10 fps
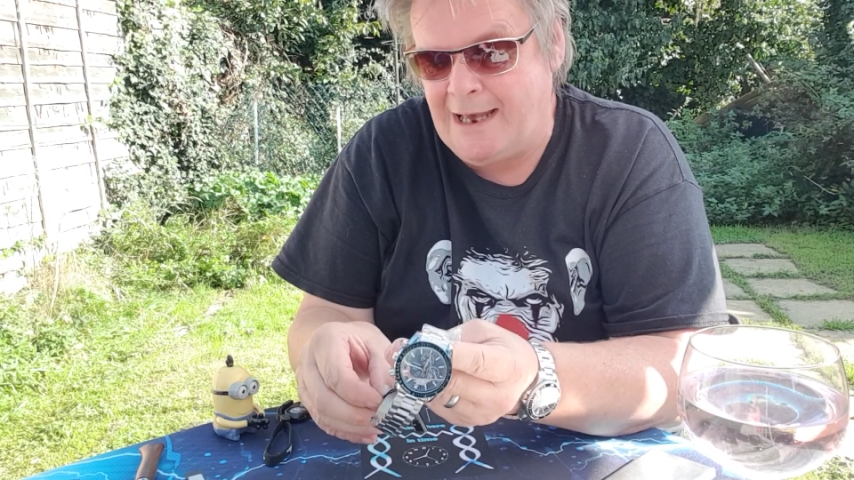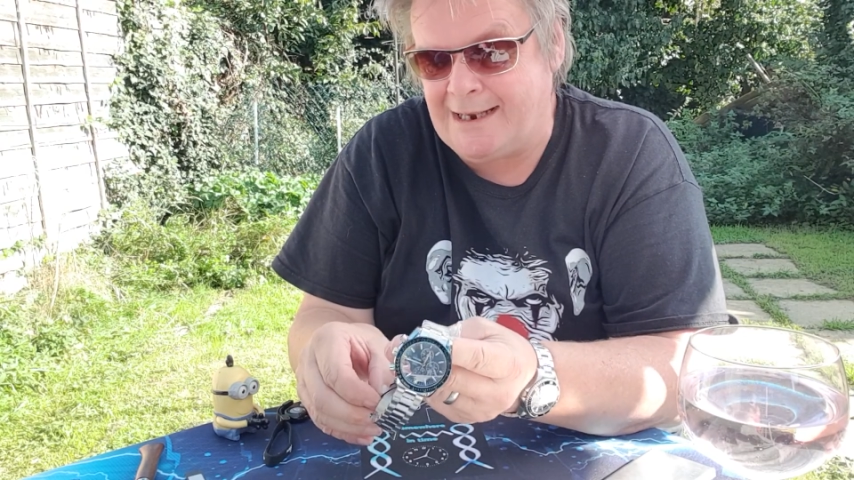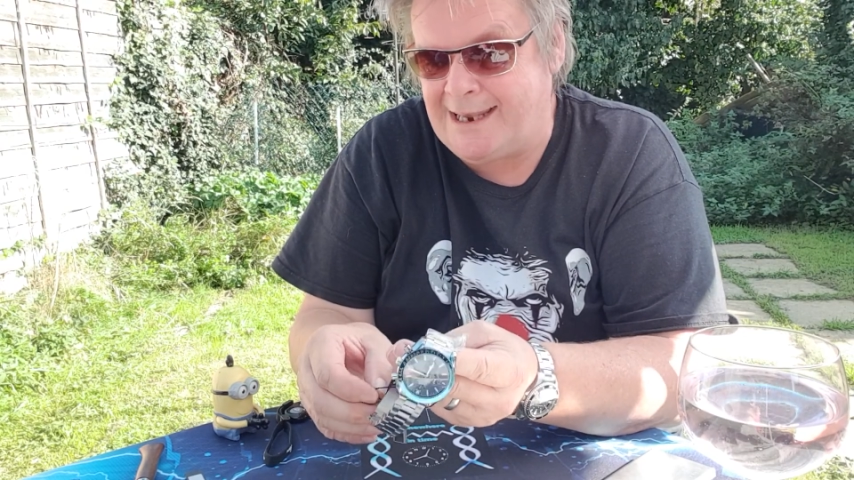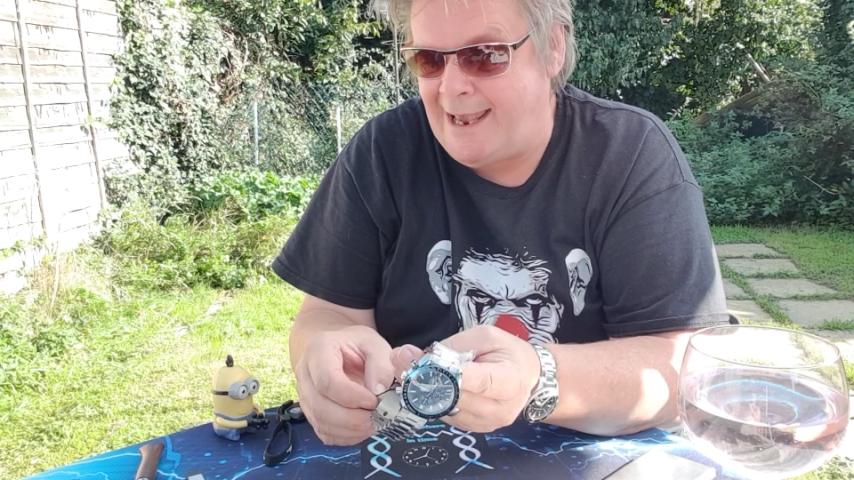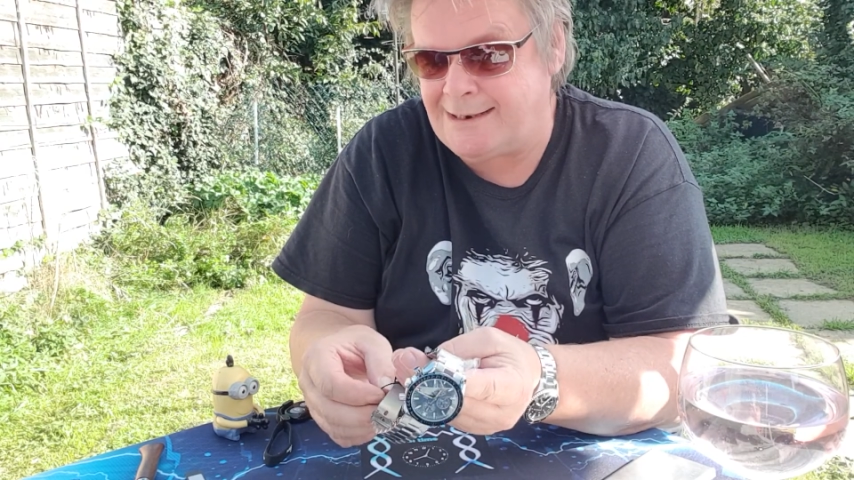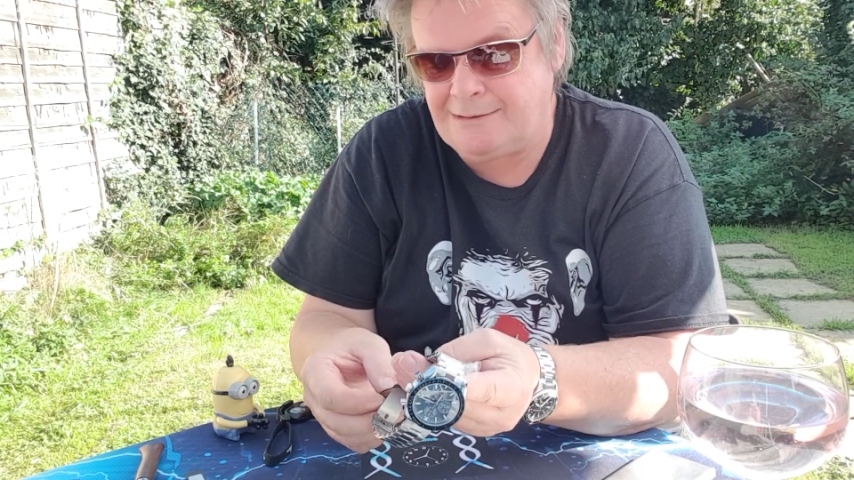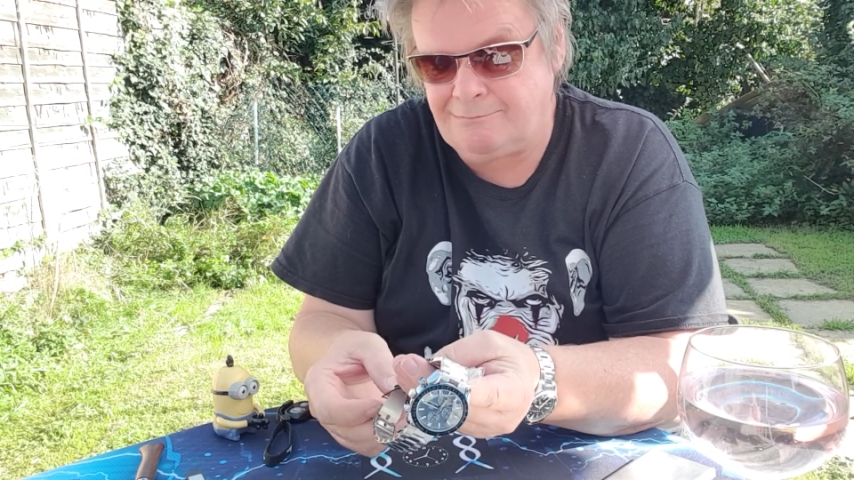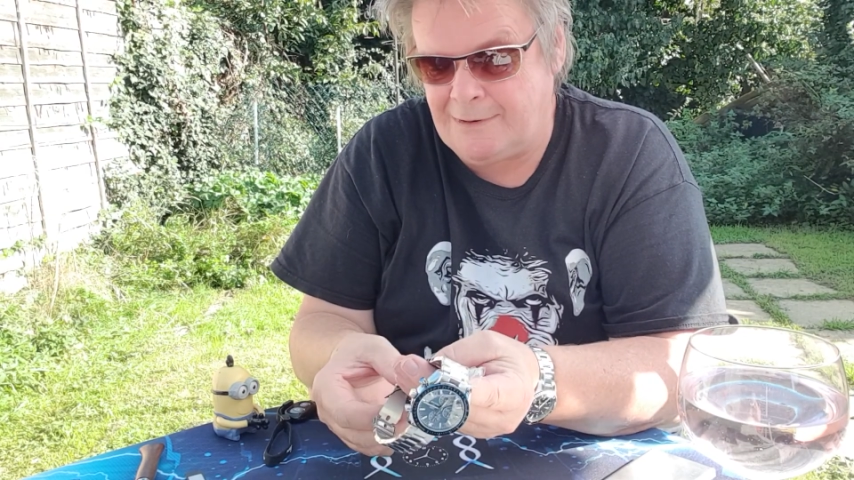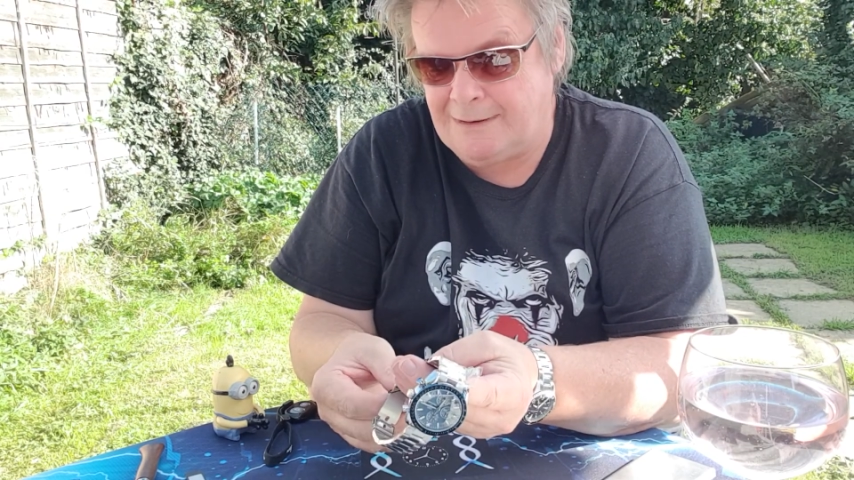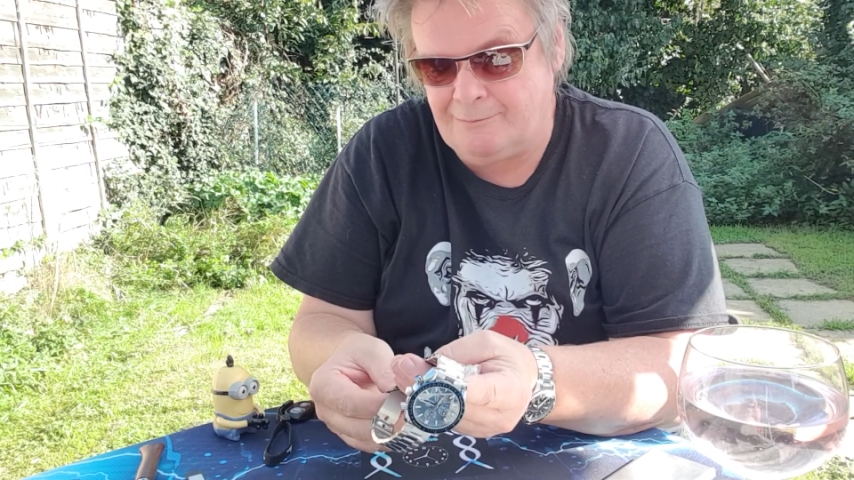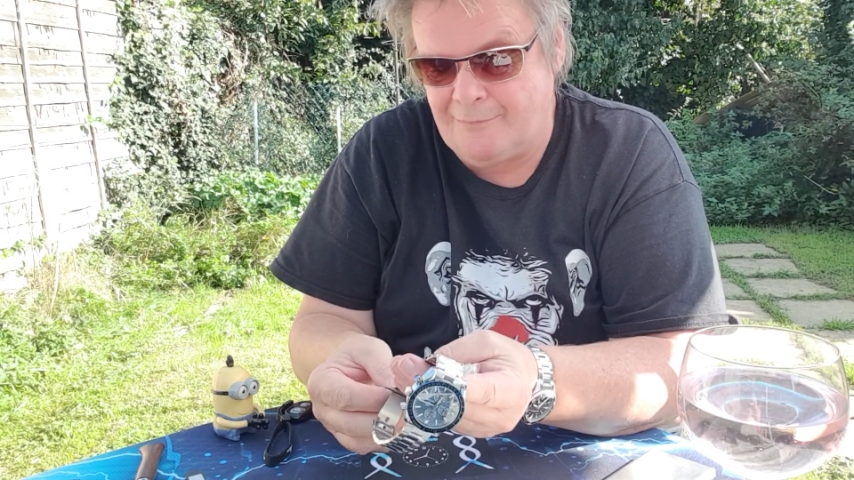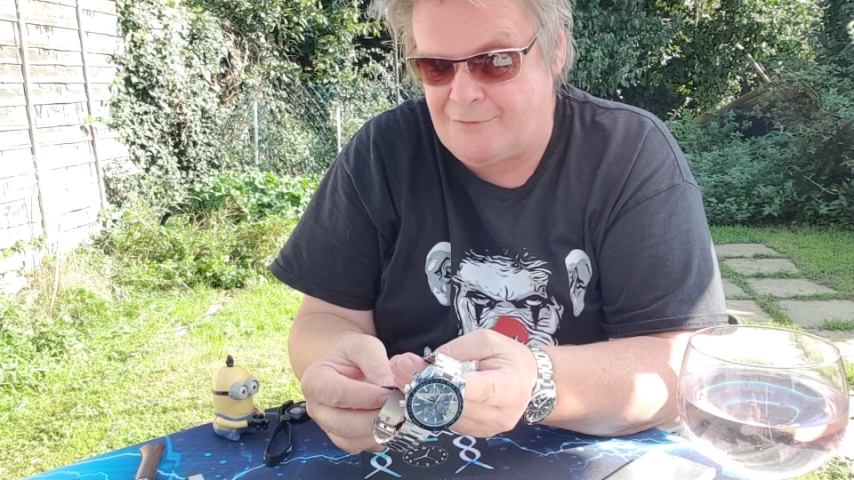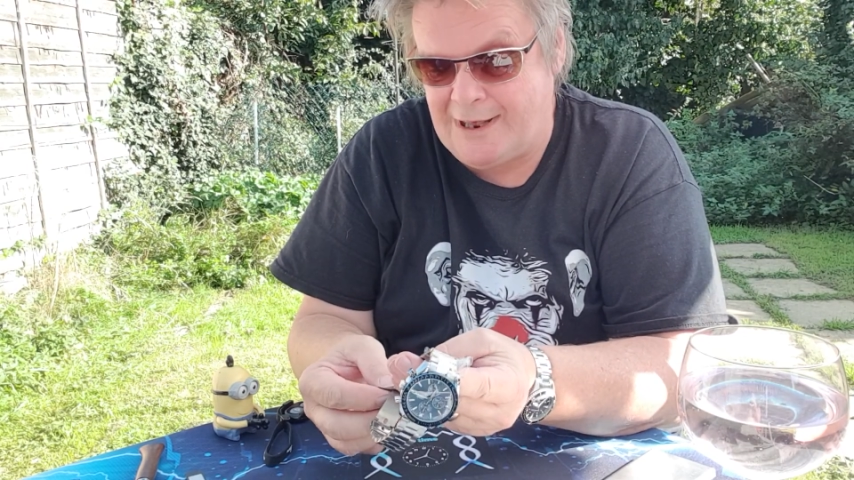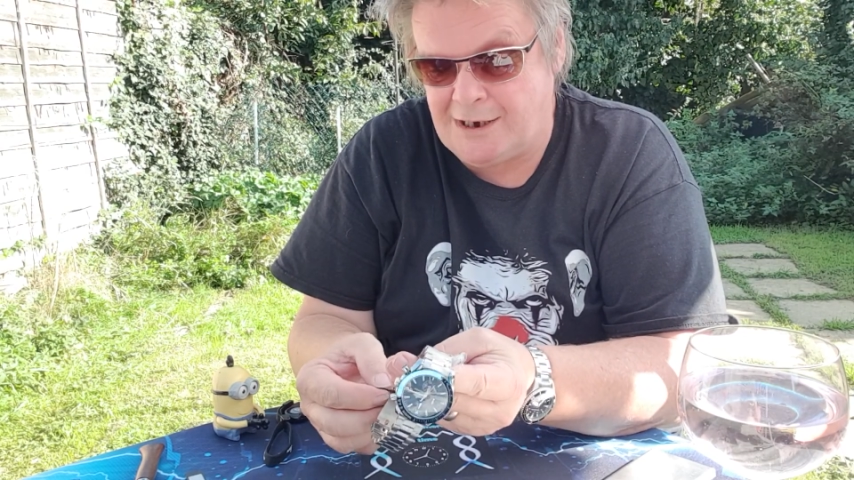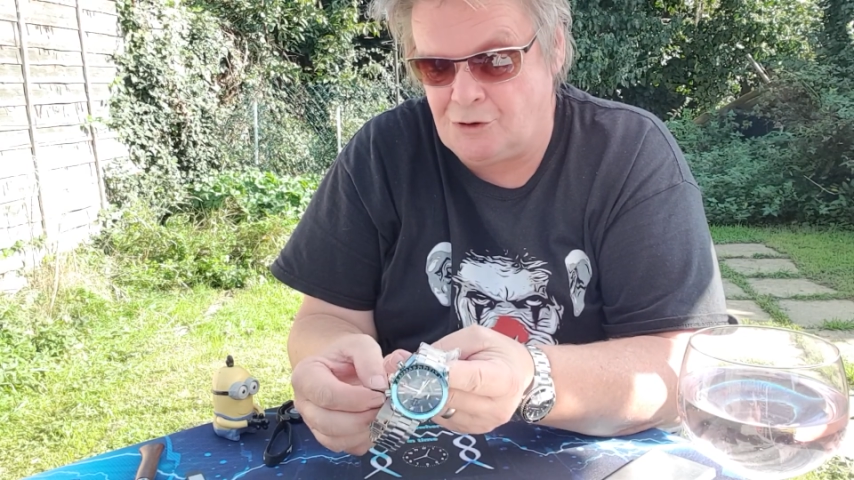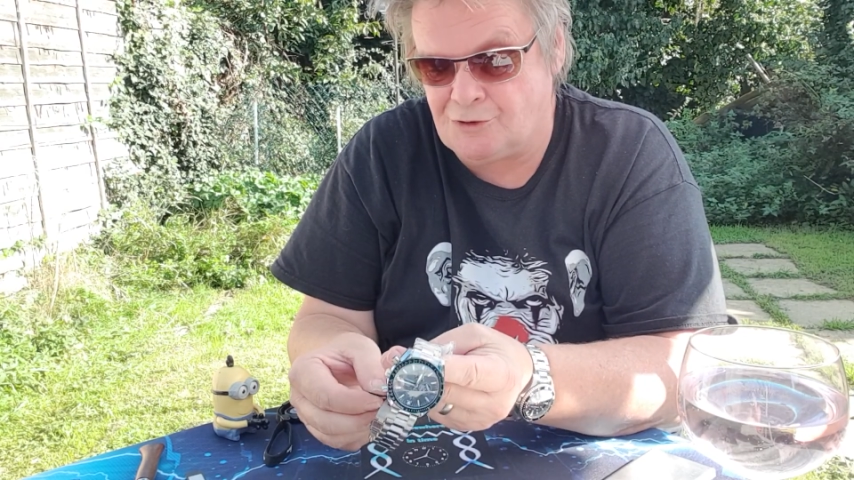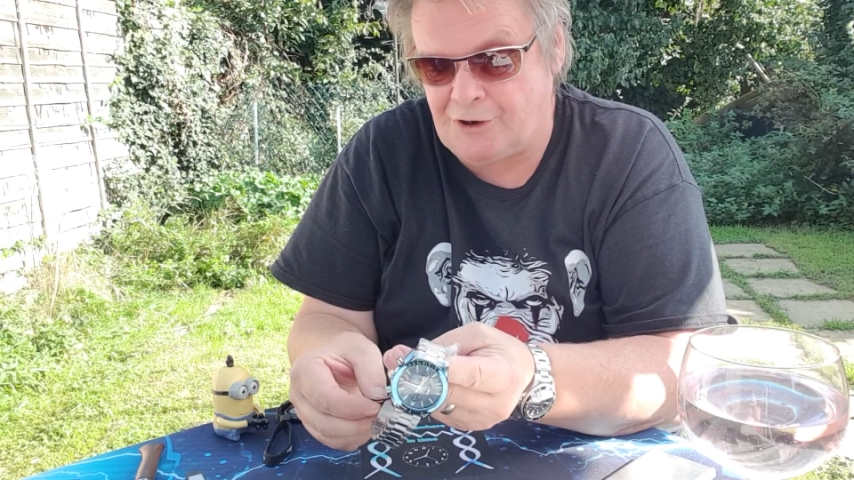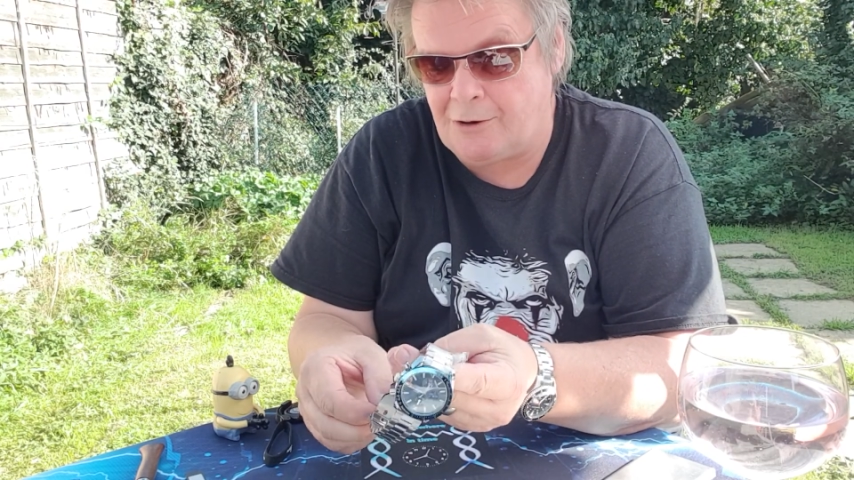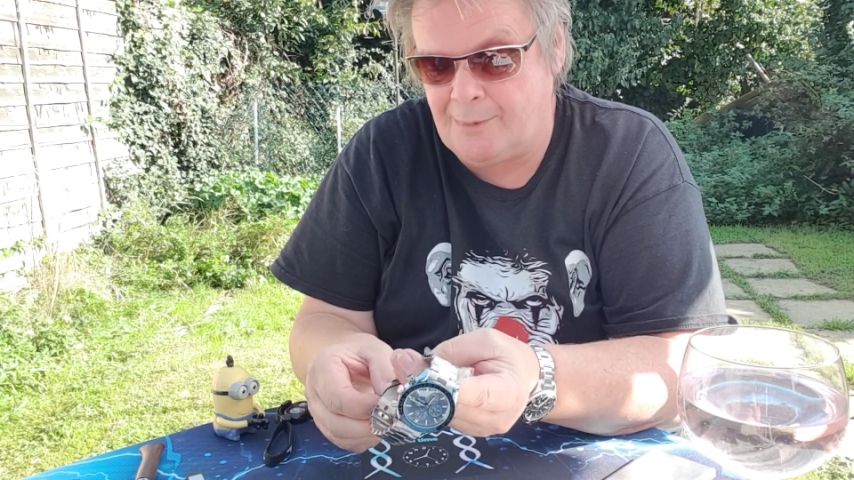Again, thank you so